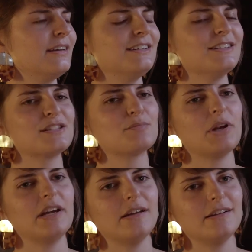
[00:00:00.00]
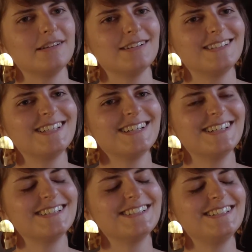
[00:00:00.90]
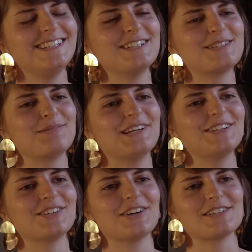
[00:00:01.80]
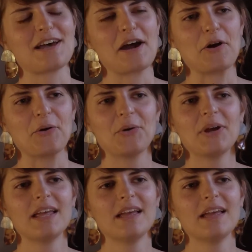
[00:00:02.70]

He explained, he explained to us how